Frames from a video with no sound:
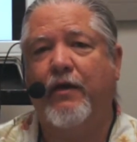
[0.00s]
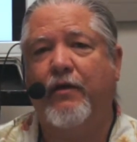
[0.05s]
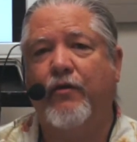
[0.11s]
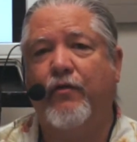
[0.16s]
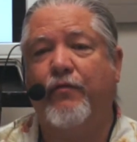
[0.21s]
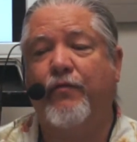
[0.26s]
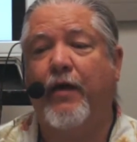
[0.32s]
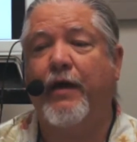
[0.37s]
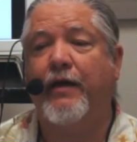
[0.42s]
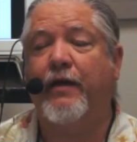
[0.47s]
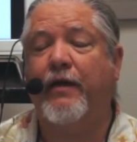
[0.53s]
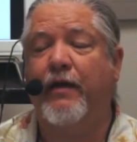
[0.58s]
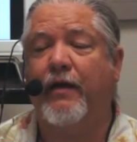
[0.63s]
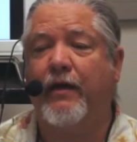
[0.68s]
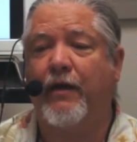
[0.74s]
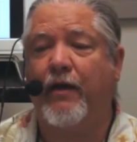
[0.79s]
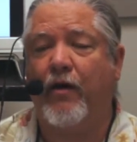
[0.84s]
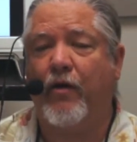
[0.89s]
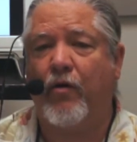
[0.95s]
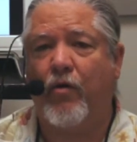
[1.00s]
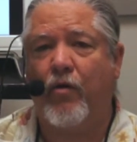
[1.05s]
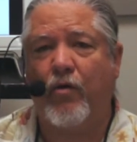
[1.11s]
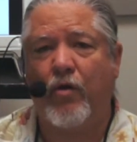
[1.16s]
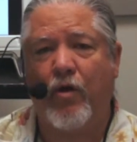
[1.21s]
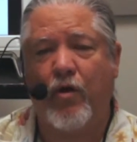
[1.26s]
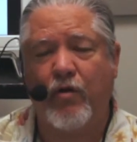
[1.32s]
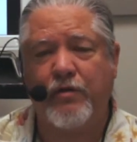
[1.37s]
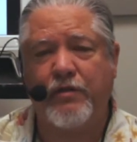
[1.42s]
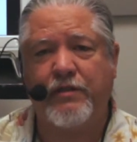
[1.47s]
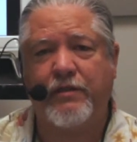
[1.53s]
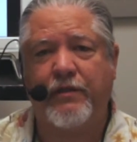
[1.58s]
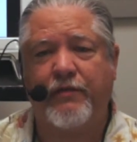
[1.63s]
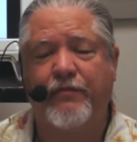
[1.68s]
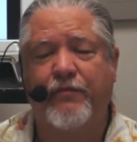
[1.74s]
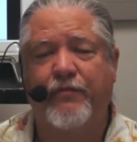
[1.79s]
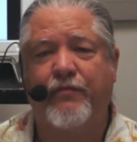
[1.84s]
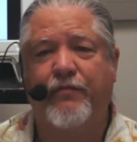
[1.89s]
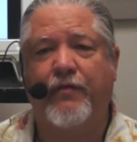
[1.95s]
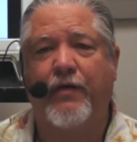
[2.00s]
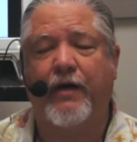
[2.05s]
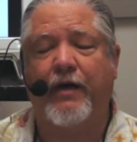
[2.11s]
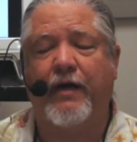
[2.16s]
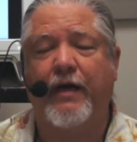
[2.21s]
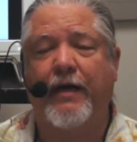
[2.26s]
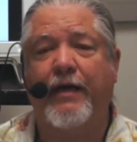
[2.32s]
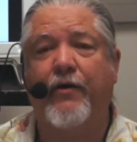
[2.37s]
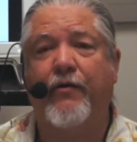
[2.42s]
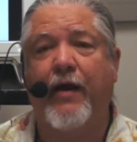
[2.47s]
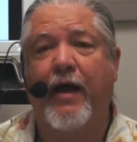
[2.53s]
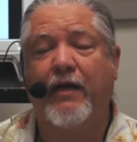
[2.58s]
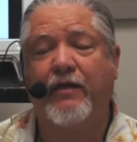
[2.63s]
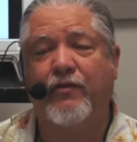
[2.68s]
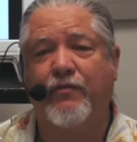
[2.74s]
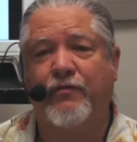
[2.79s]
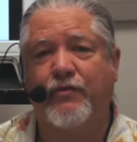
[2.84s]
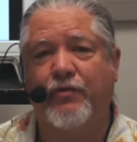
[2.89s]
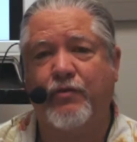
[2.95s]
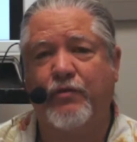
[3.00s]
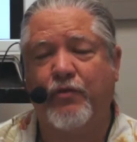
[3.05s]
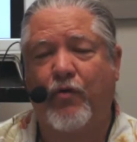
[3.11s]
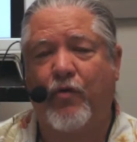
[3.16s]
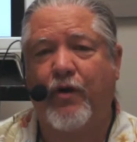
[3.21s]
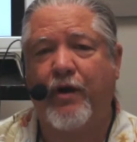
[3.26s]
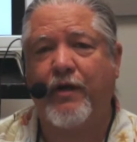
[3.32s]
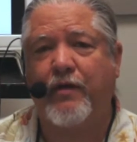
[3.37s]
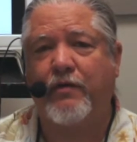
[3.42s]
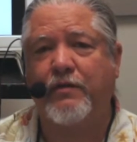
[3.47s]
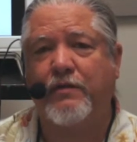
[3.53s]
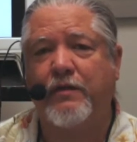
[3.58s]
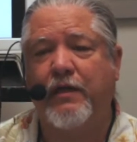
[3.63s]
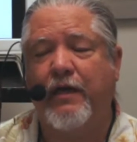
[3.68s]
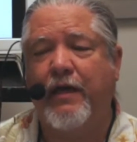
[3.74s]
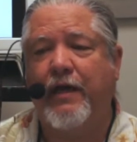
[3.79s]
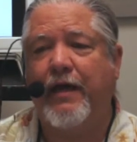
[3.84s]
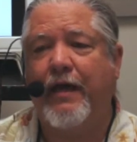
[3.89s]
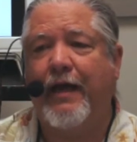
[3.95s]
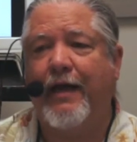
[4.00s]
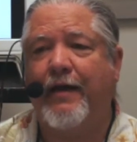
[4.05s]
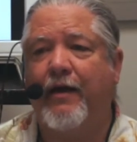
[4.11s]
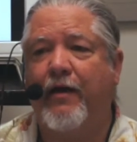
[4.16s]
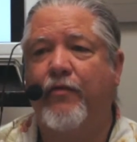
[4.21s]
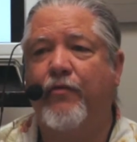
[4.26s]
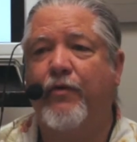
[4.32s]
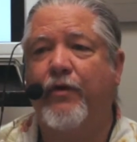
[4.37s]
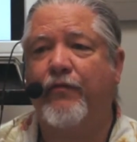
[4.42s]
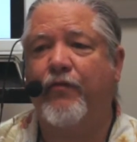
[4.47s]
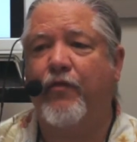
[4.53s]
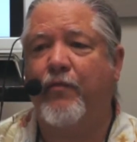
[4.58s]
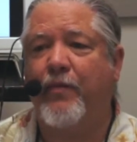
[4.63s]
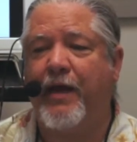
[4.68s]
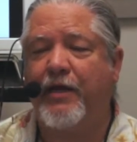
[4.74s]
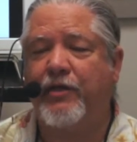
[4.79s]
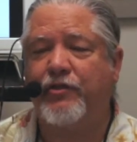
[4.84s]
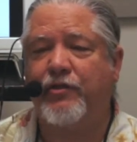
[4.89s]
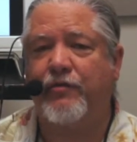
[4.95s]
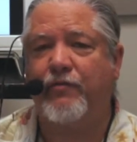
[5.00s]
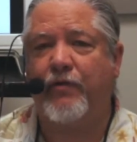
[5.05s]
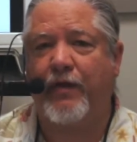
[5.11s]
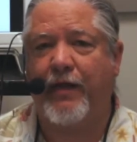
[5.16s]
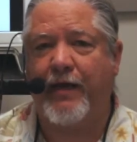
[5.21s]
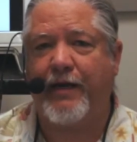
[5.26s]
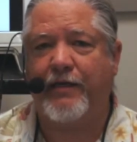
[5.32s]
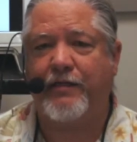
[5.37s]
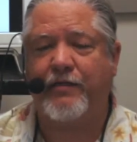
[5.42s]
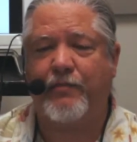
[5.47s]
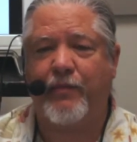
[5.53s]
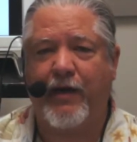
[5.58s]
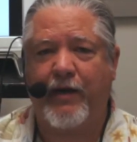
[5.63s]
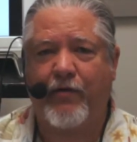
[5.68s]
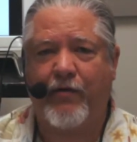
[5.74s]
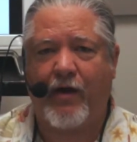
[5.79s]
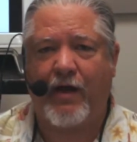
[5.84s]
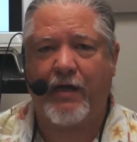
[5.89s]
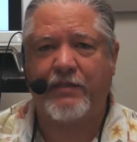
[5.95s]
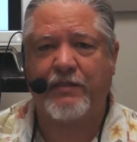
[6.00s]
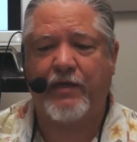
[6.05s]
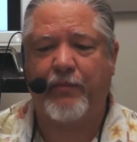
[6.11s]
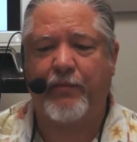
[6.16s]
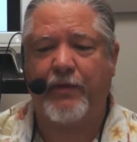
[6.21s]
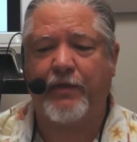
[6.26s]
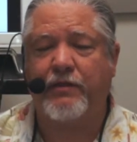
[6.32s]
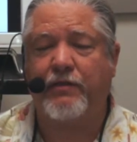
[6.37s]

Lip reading: you'll find a whole host of interactive tutorials and other information related to microscopy.